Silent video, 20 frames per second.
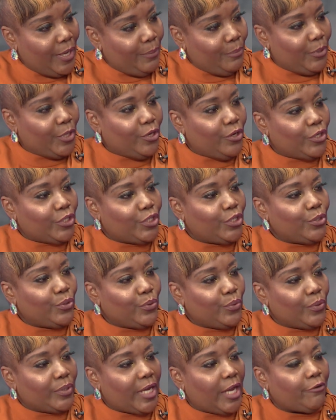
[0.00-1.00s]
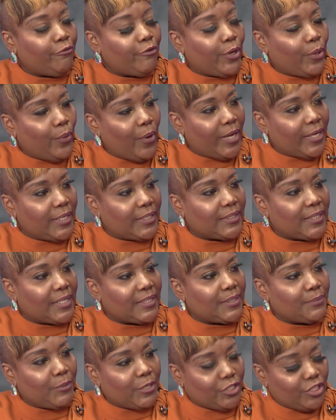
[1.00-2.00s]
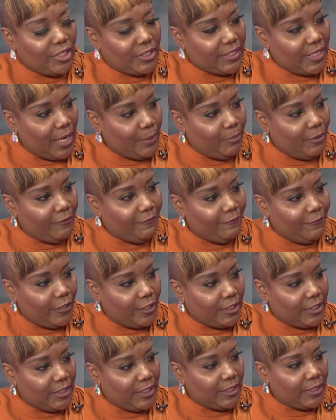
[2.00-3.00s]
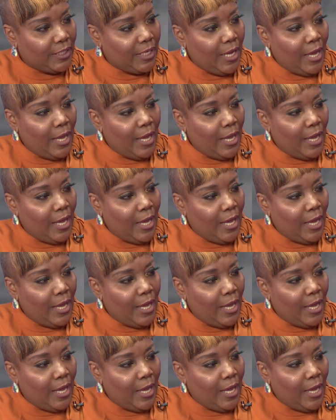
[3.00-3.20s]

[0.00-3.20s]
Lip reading: because that requires a special type of funding.